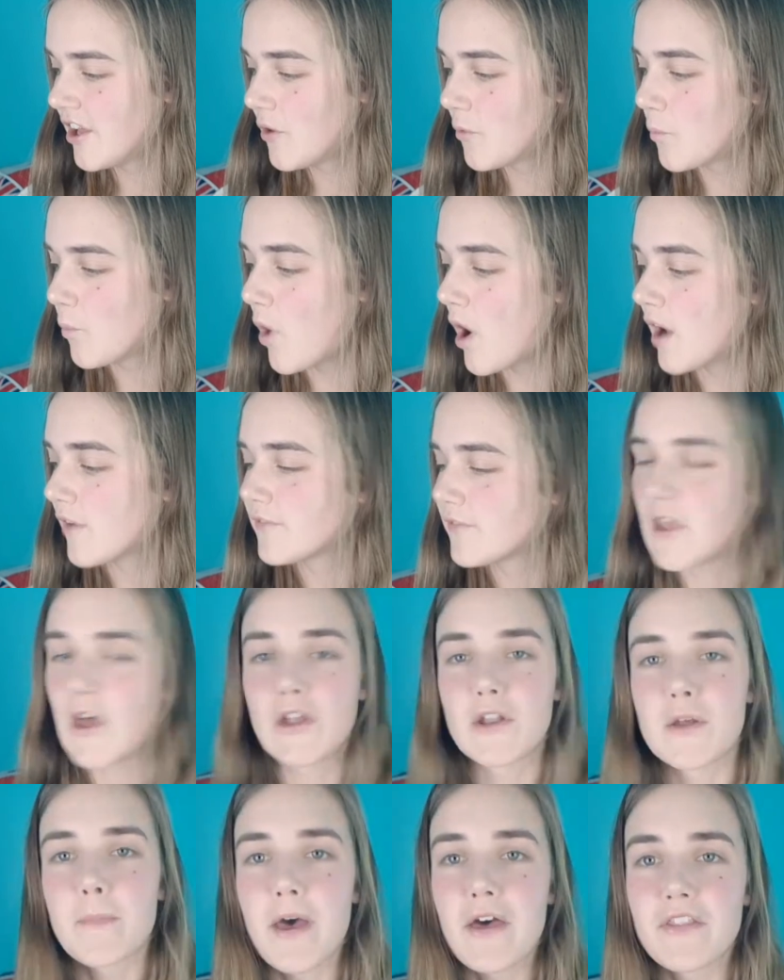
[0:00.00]
what I've
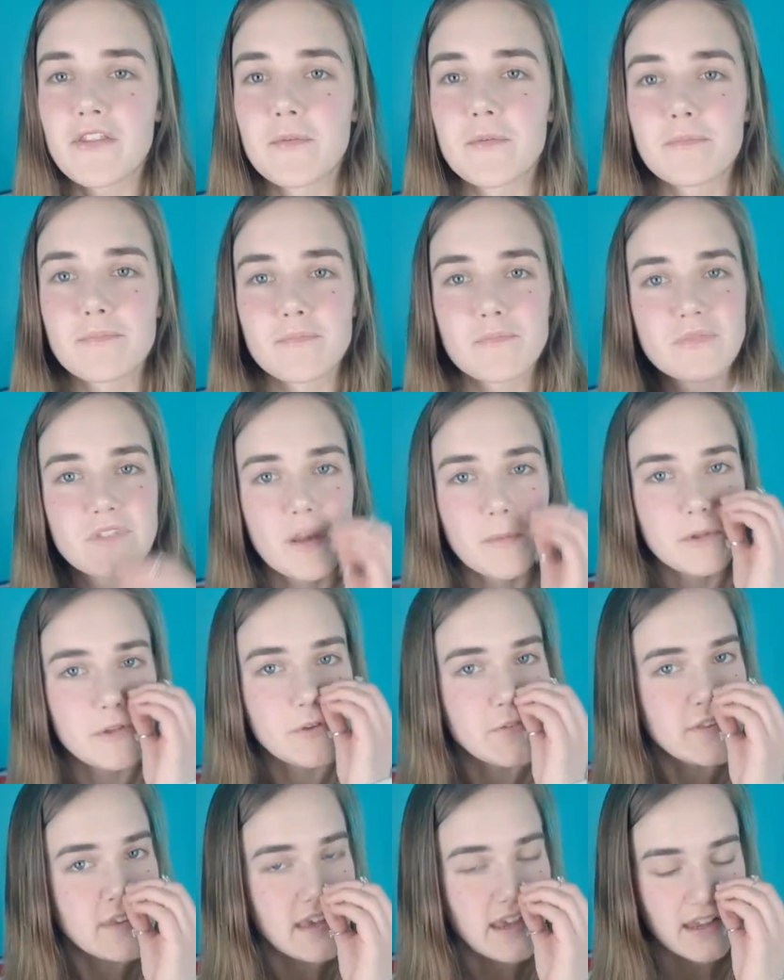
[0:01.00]
learned about the
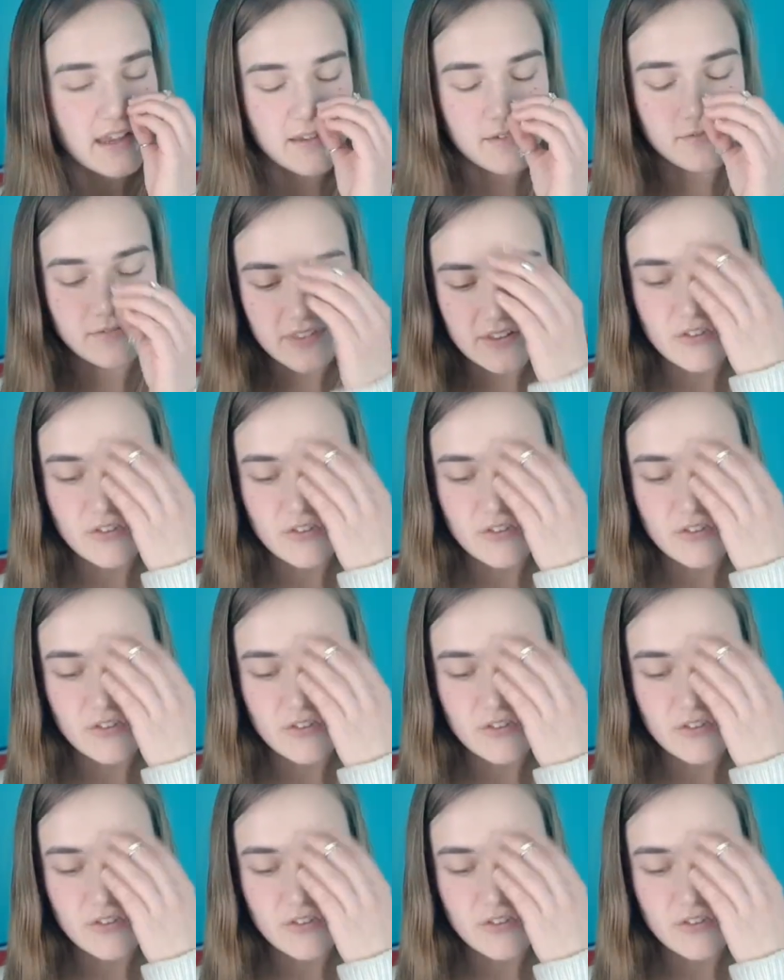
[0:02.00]
WTA,